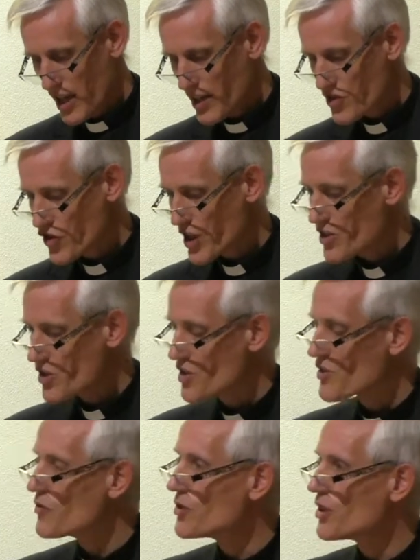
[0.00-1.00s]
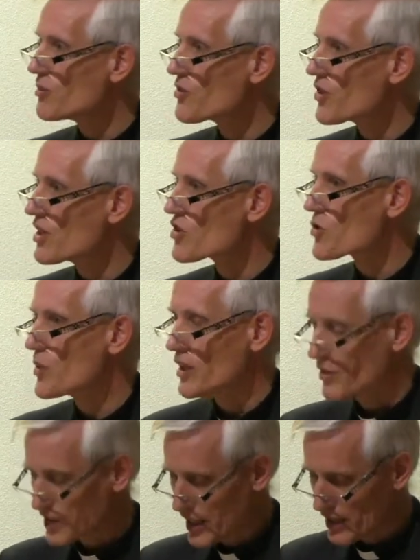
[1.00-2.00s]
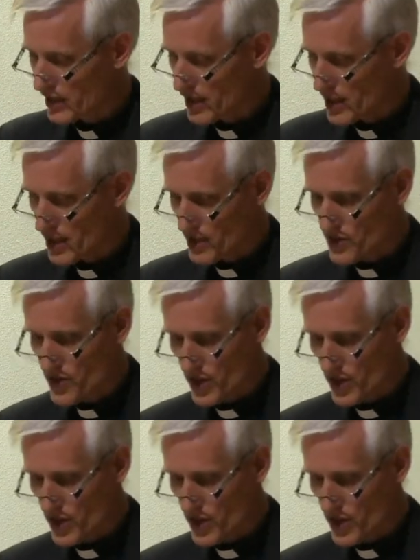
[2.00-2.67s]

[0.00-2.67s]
As Jesus formed these 12 Galileans